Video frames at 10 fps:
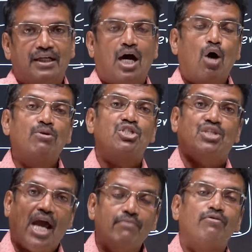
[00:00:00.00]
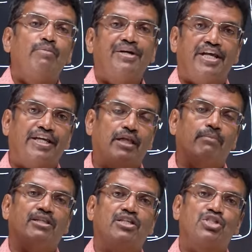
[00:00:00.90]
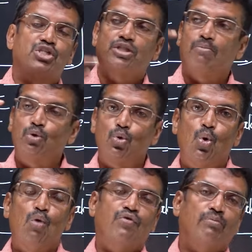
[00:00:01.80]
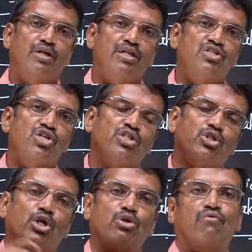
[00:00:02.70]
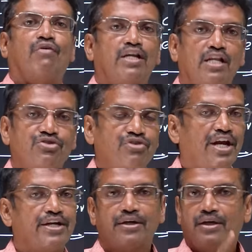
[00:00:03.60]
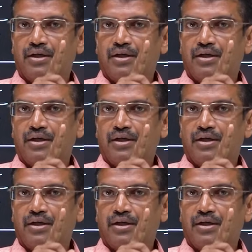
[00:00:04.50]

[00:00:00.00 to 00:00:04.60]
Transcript: How much time will be taken by the system to go from the initial state to the final state?